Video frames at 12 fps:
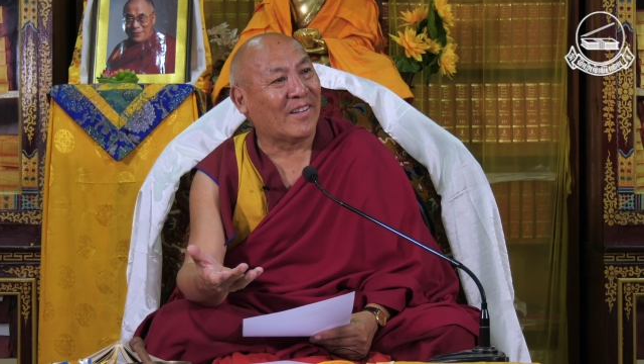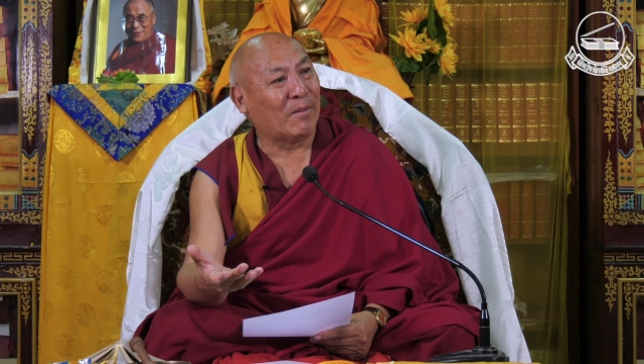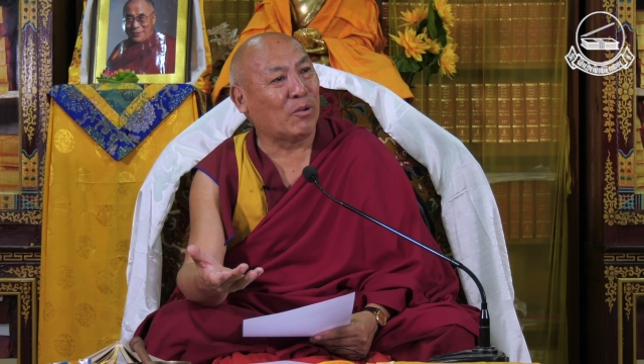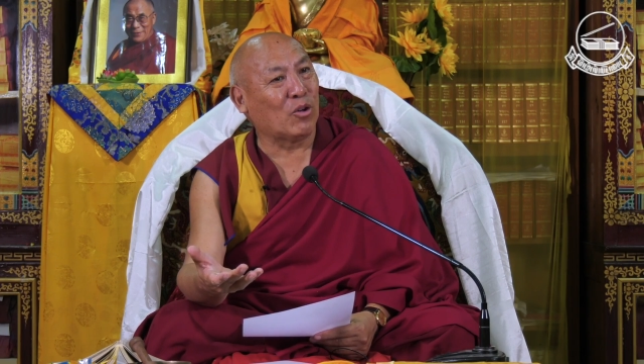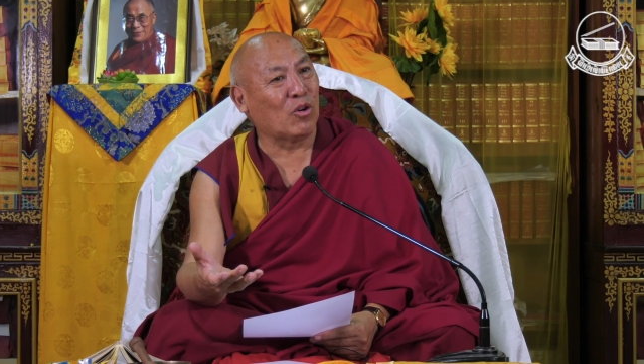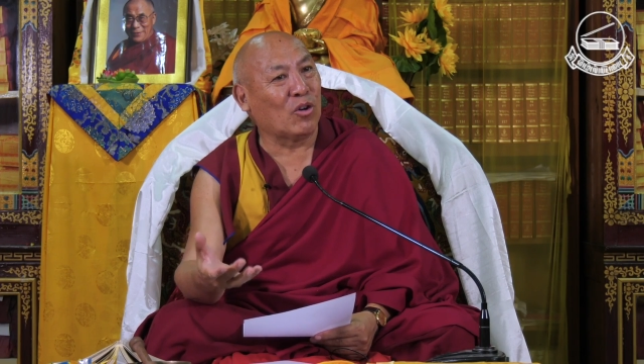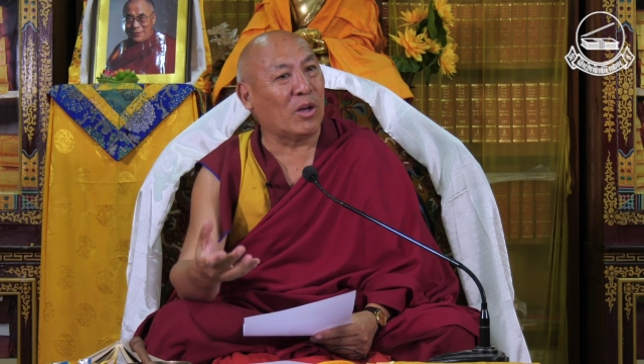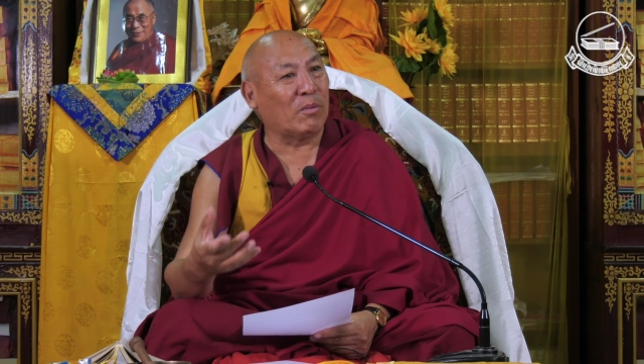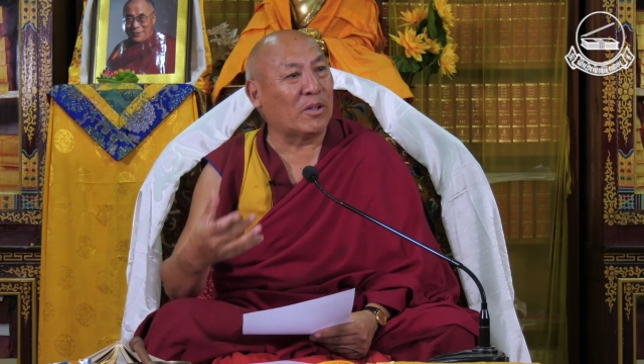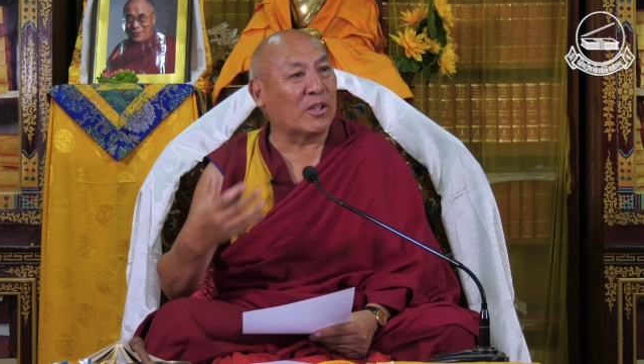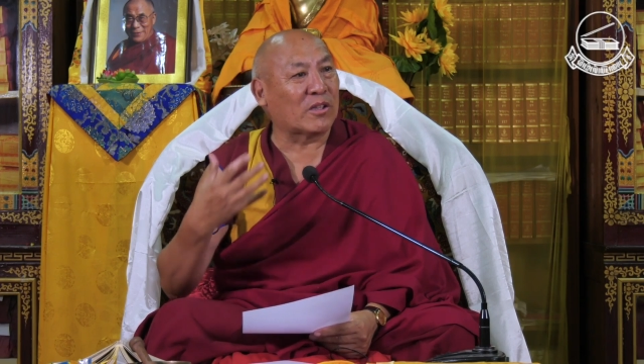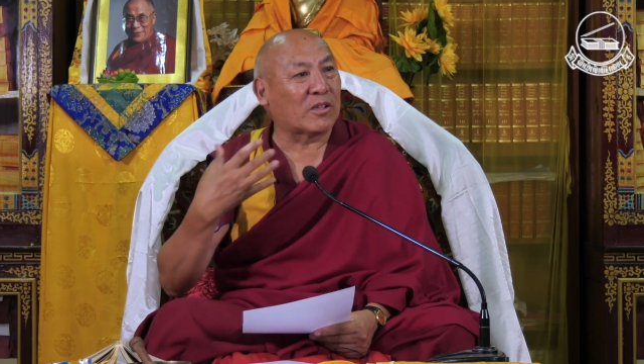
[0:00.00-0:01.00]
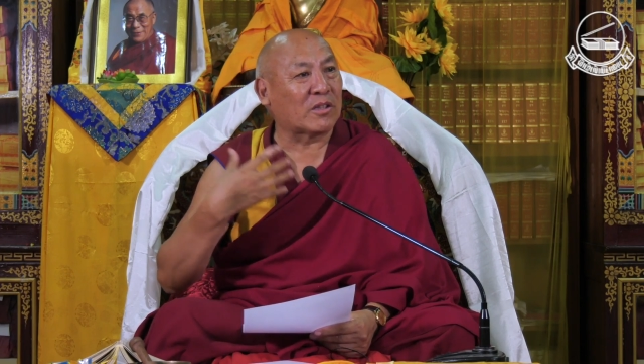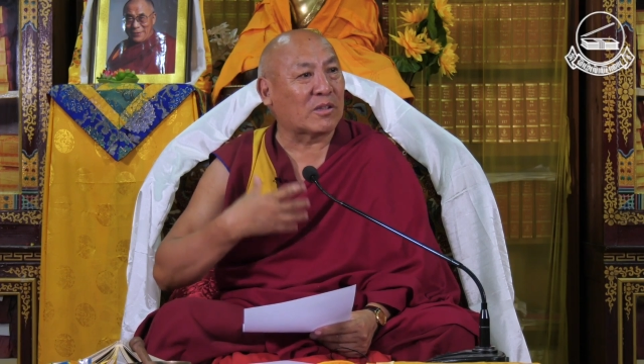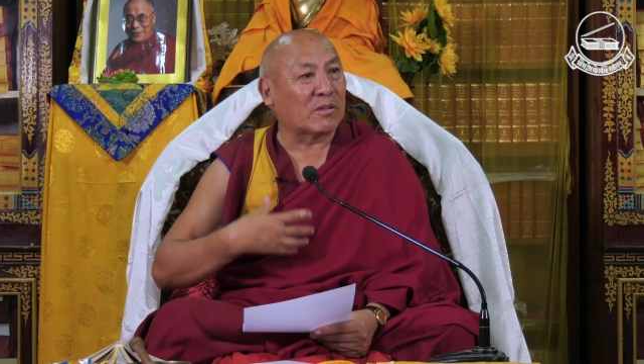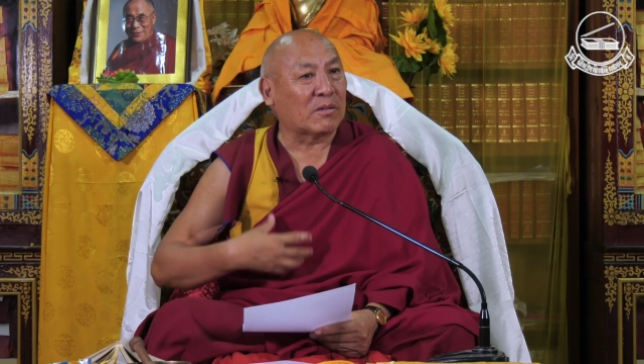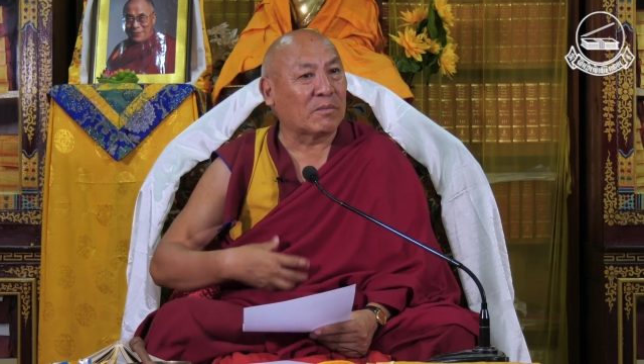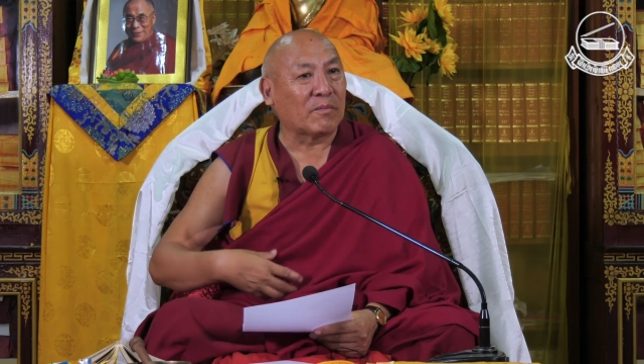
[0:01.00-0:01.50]
If you don't have
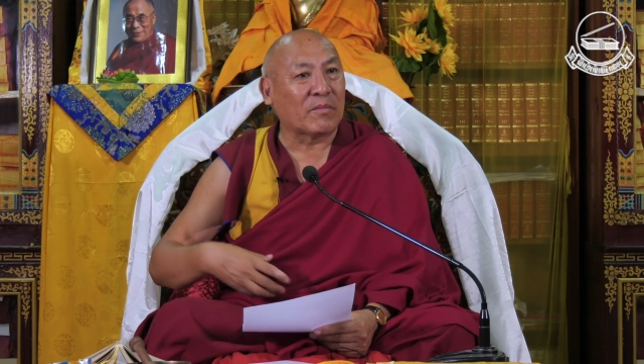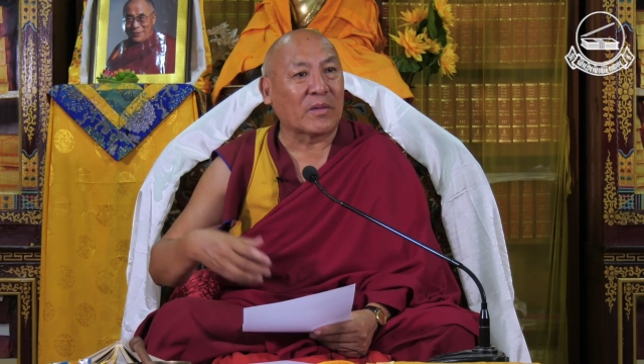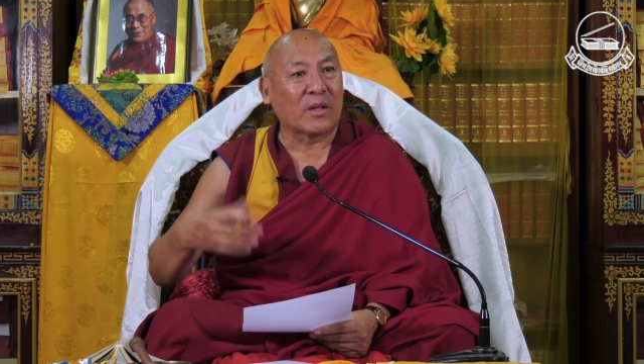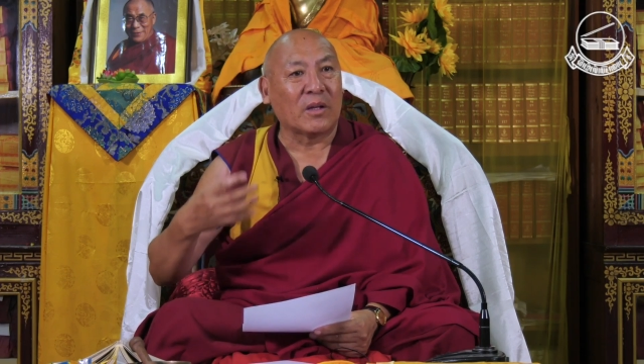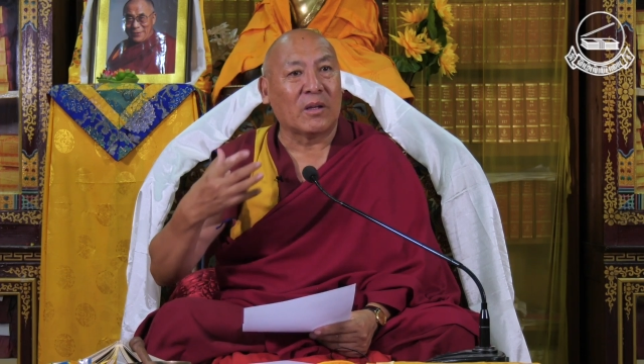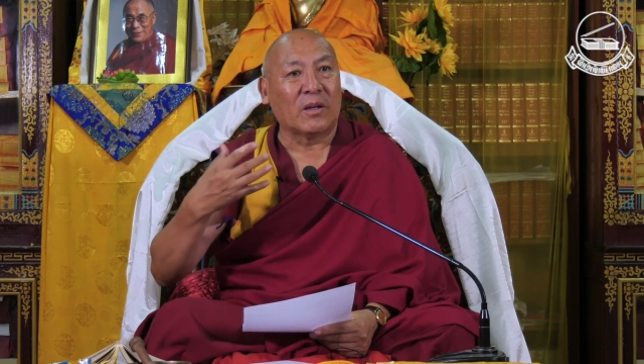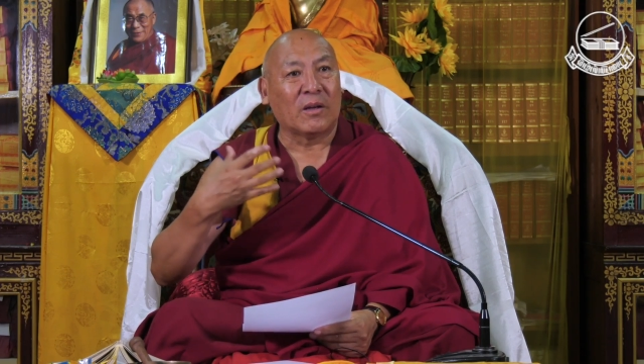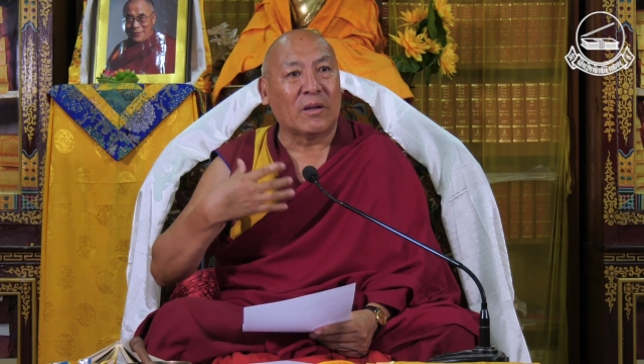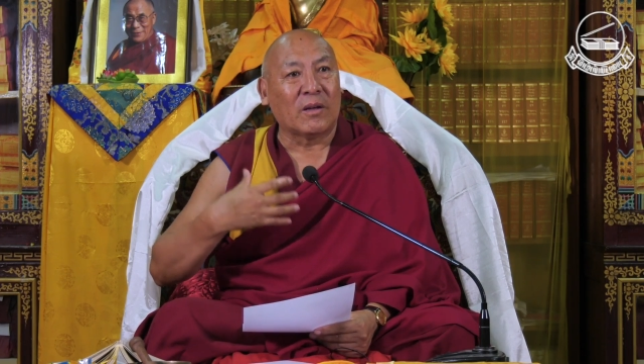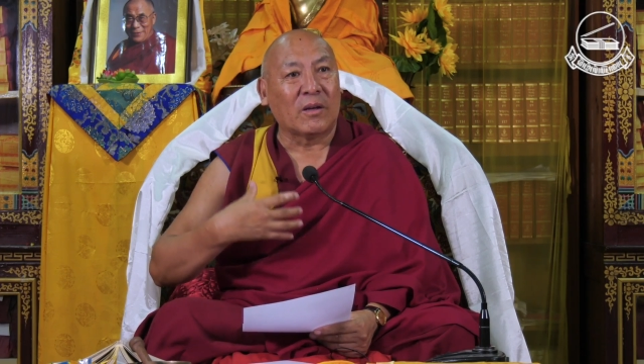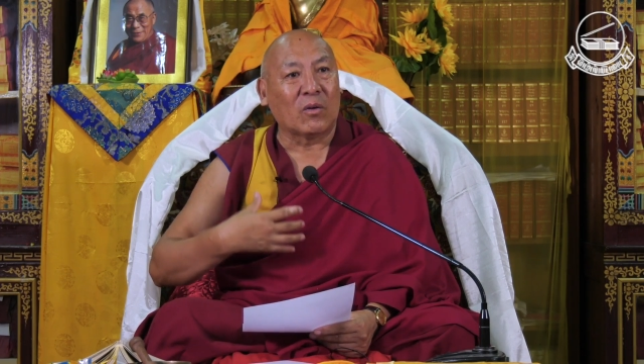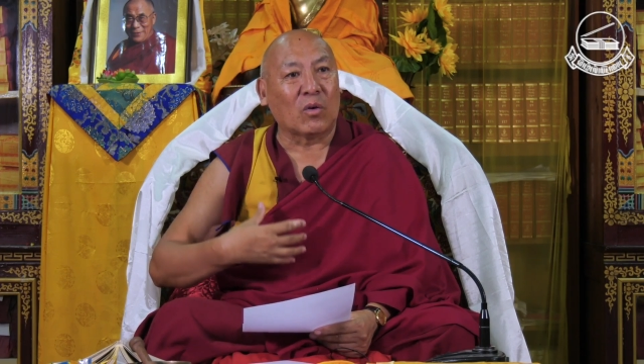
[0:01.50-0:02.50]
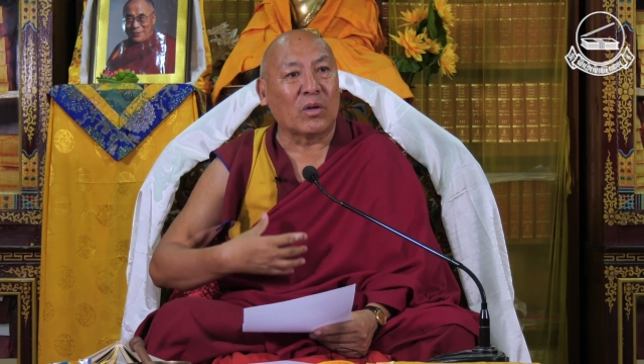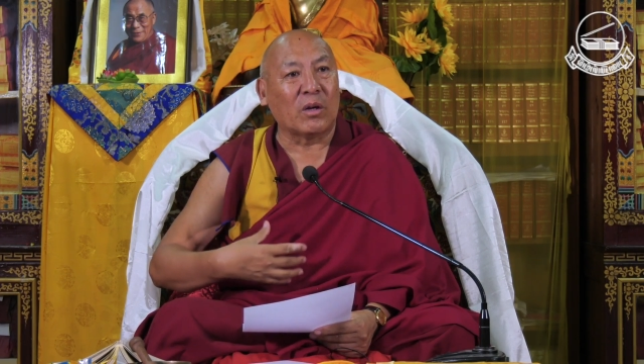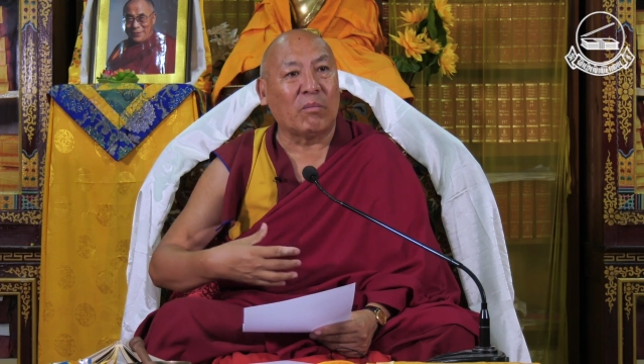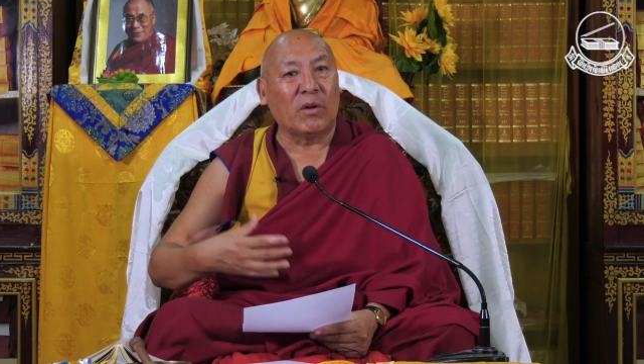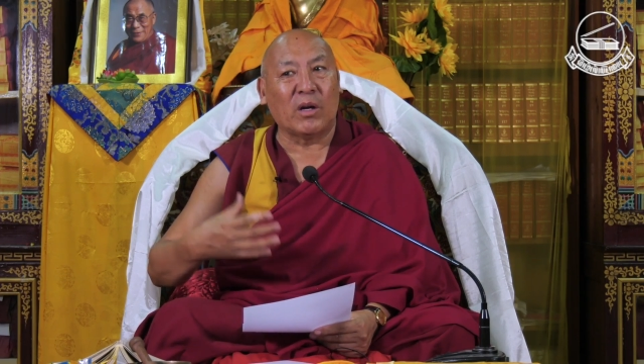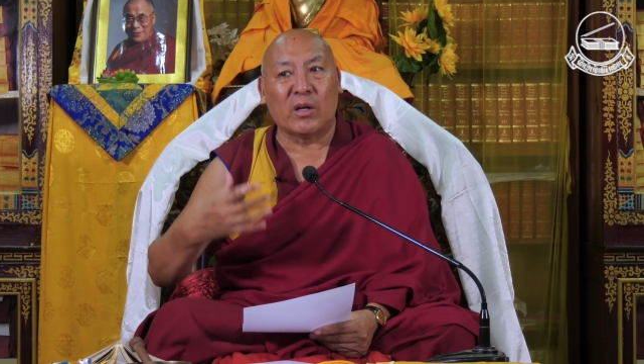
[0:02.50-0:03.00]
this
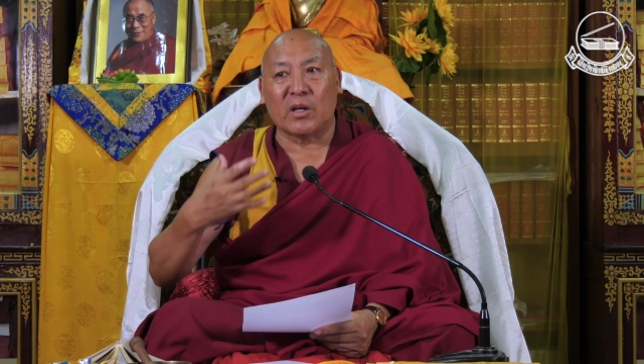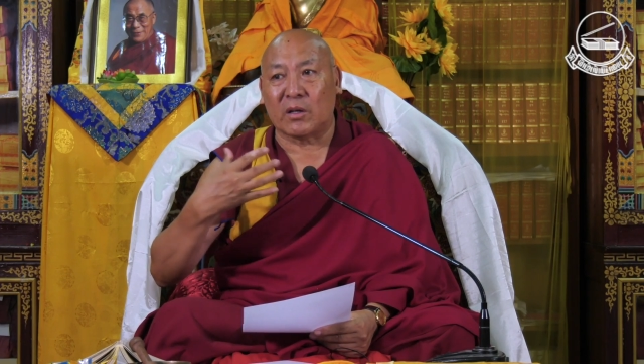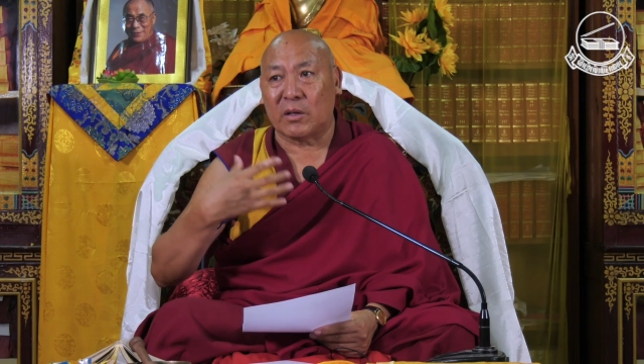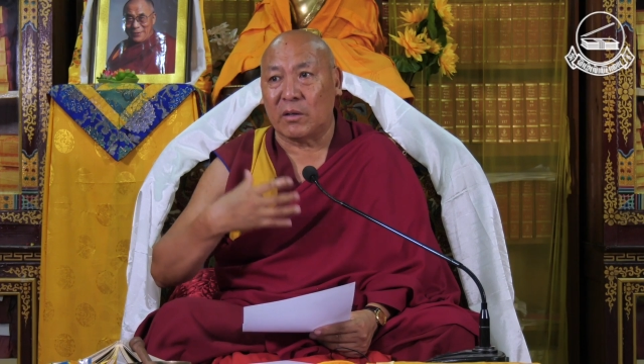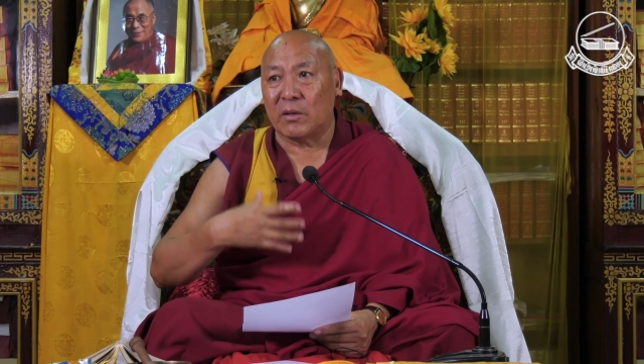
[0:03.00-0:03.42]
contaminated